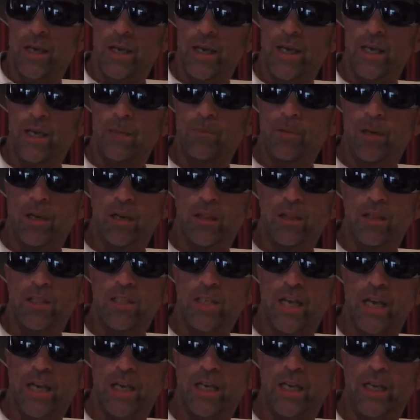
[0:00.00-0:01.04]
anybody
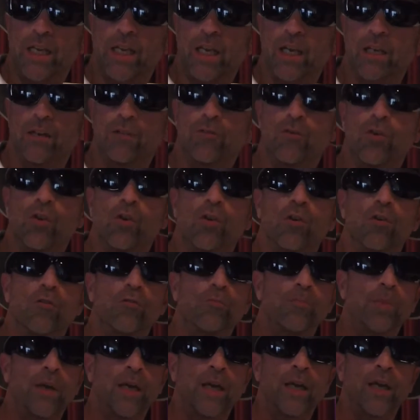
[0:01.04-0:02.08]
that's had any kind of
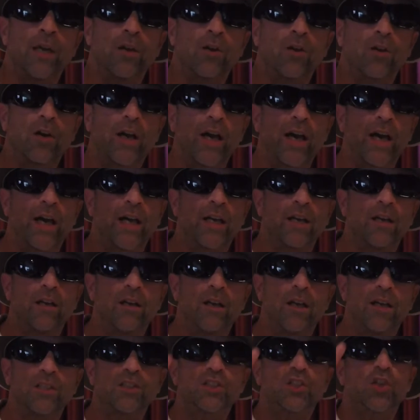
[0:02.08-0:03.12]
nerve pain or had
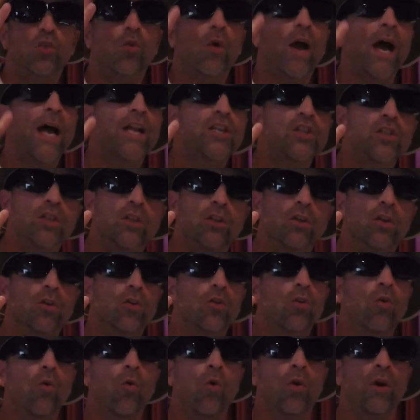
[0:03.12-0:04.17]
a scratch in their
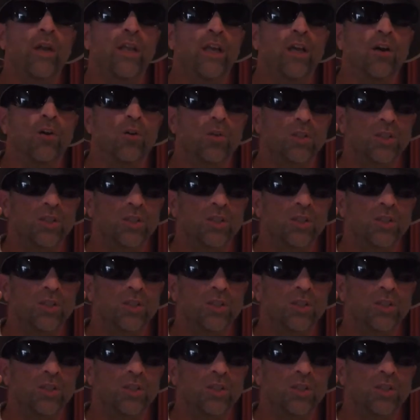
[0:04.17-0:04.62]
cornea or